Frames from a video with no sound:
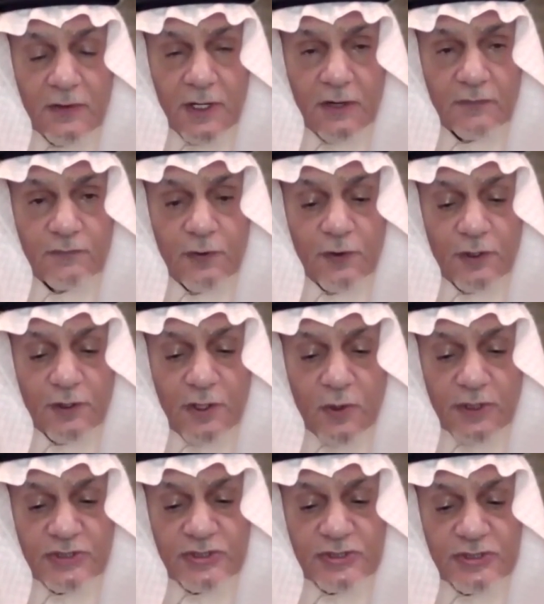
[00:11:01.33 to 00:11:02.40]
Therefore,
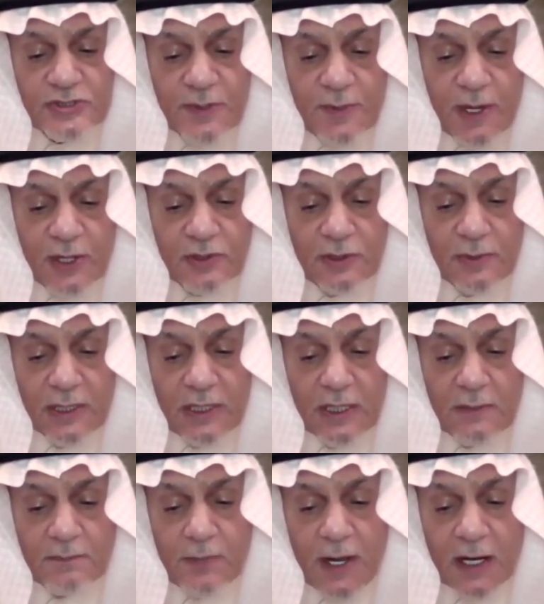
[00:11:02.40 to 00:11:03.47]
questions about the big
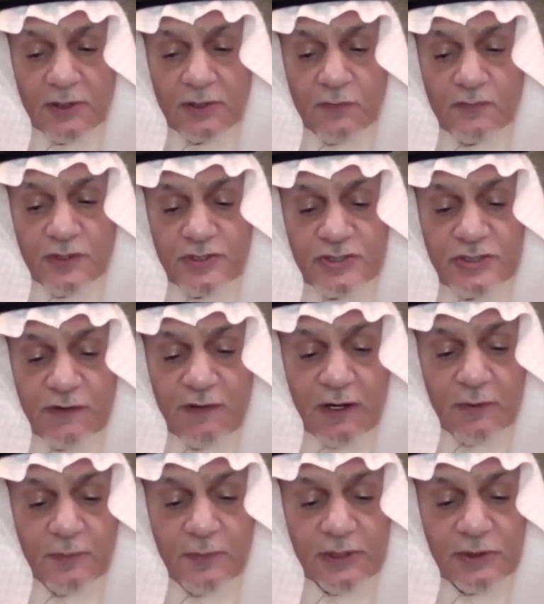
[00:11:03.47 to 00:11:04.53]
impact of this
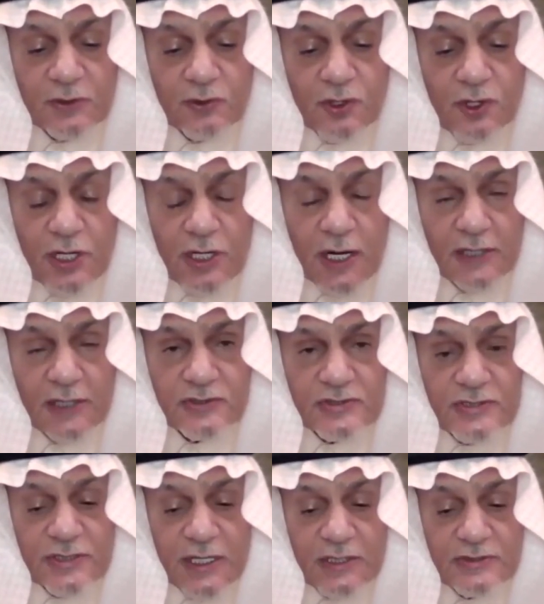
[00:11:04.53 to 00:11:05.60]
development to the United
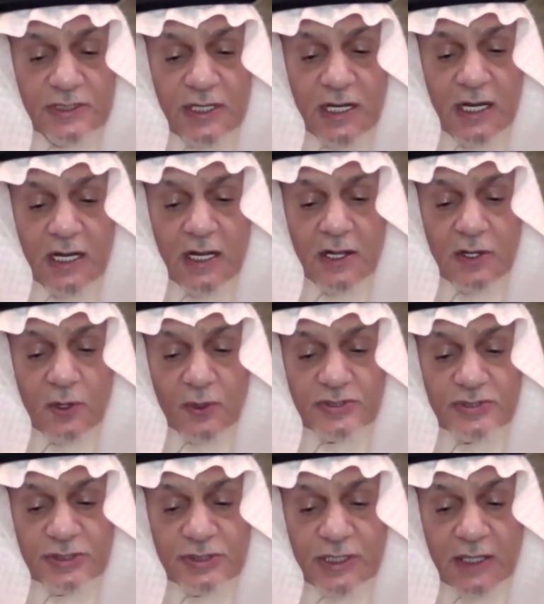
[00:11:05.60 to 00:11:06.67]
States, the
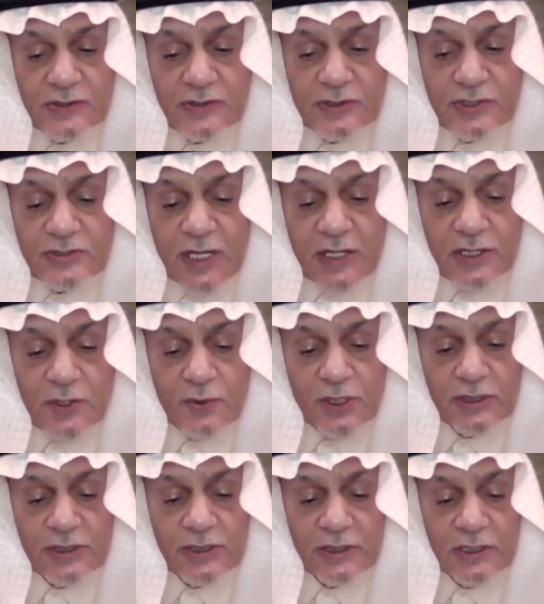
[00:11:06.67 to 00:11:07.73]
Western countries, and the
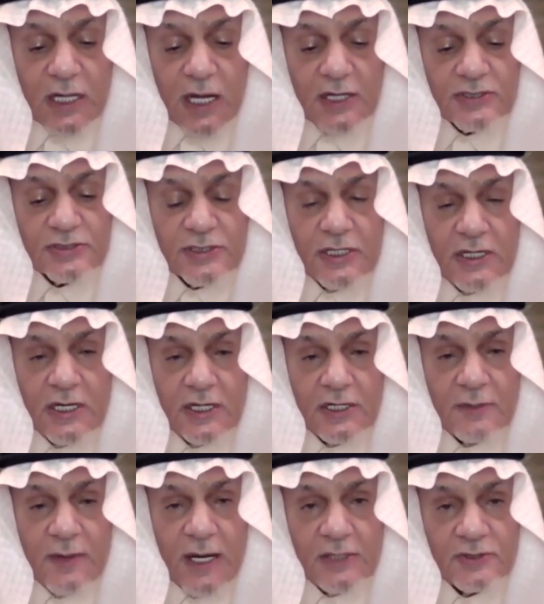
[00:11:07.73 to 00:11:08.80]
world at large
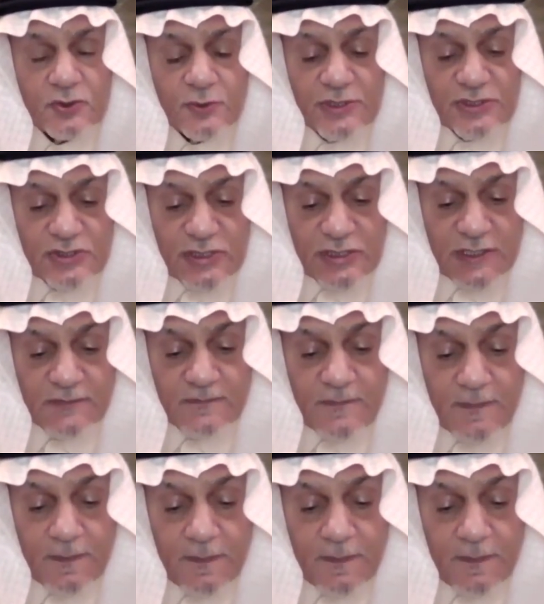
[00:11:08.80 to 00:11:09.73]
remain to be seen.